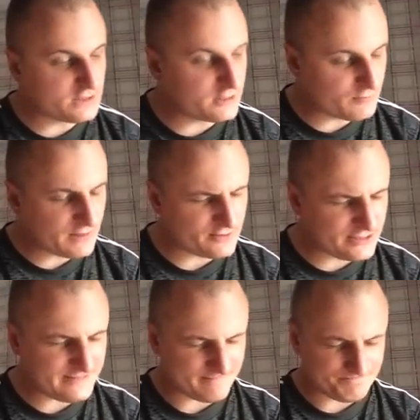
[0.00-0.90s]
good
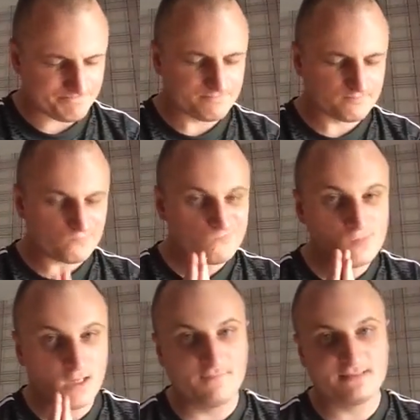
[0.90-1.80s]
memory
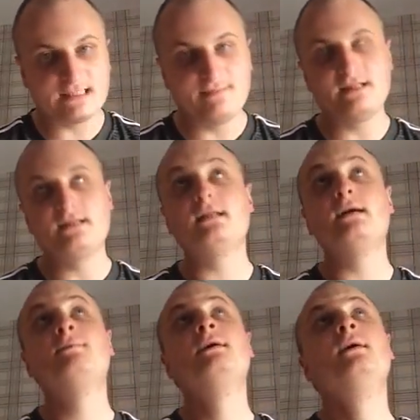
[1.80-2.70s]
of his time at the
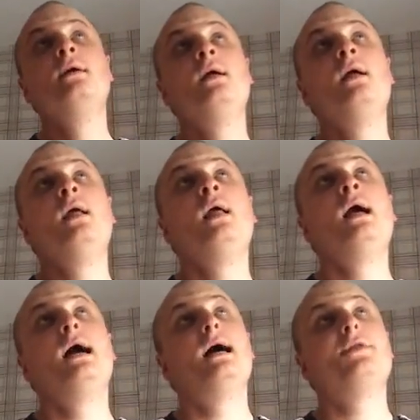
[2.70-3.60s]
club.
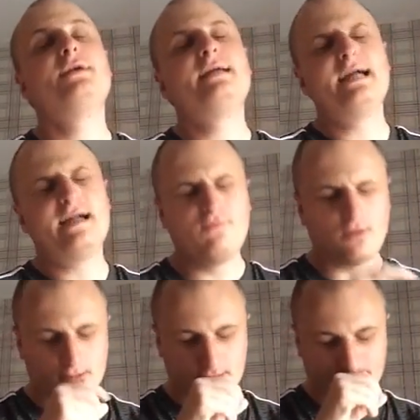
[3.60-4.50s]
I think I have
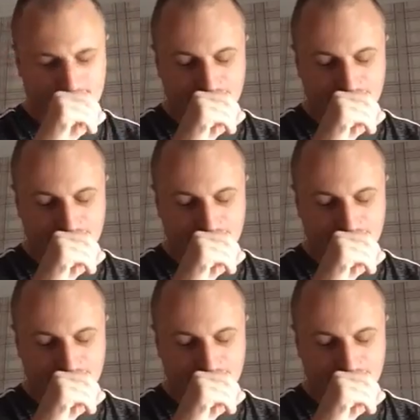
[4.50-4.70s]
one.